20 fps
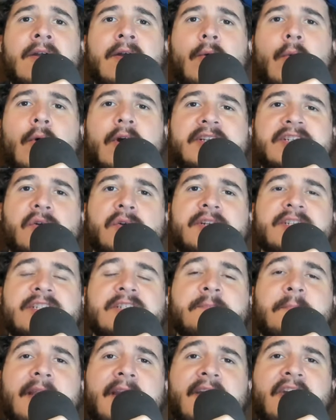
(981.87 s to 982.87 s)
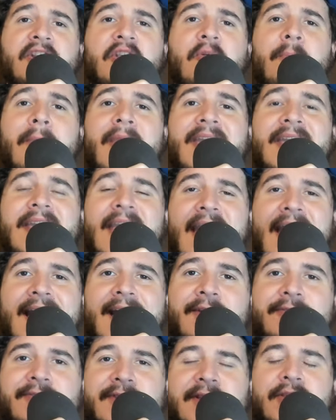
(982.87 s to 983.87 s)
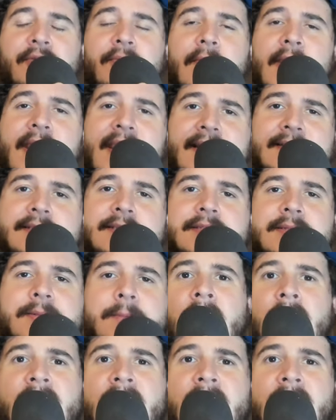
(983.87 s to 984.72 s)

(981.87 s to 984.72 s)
what sort of speed you may have in the race.